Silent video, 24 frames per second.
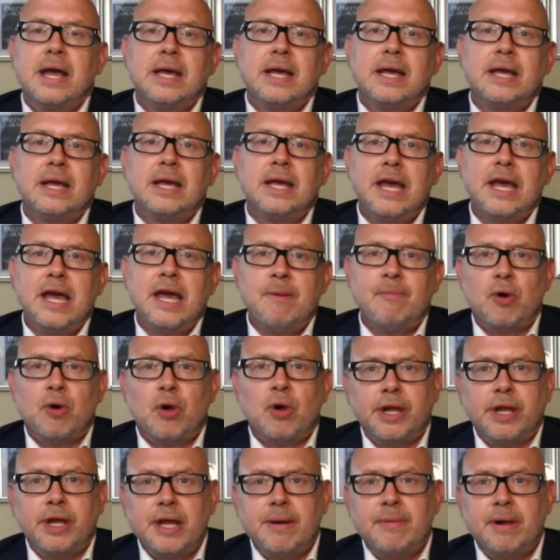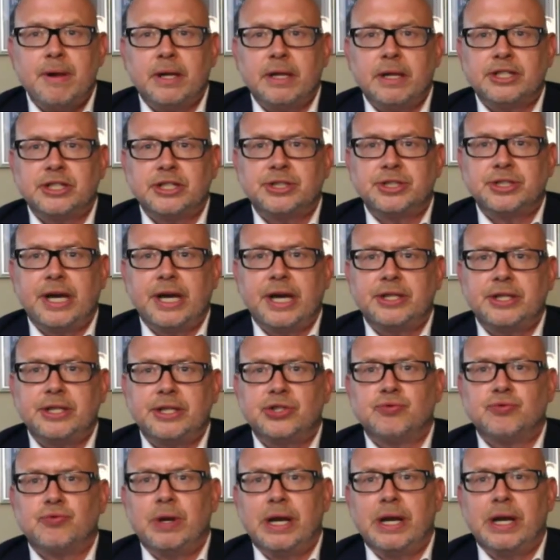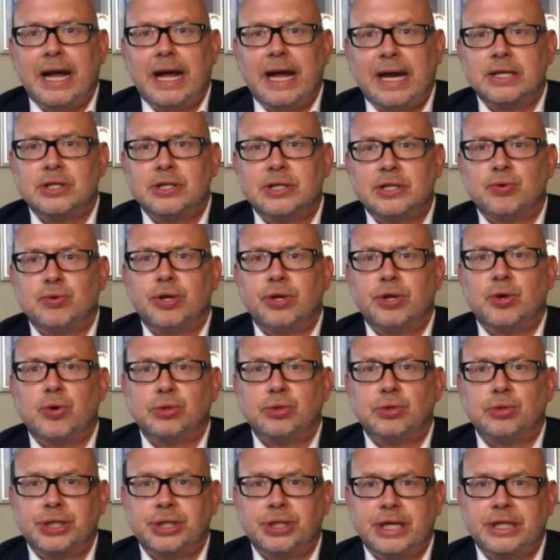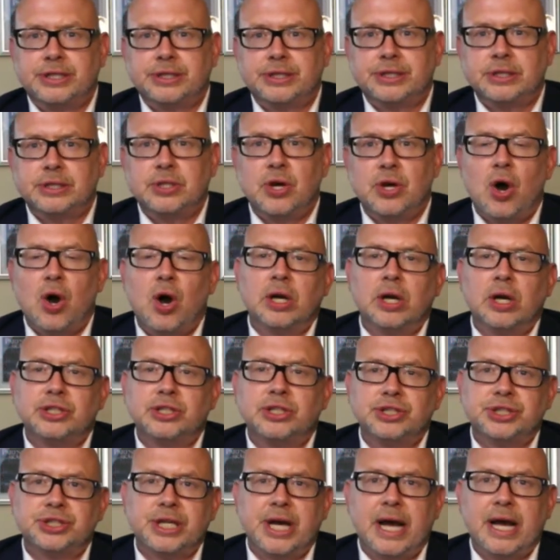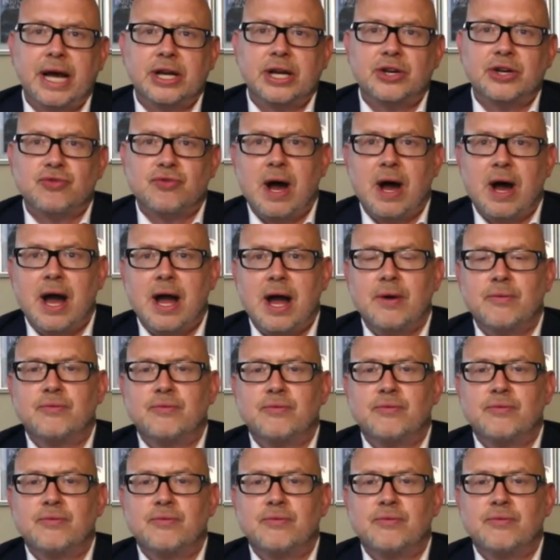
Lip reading: Keep all email exchanges related to a negotiation on a shared drive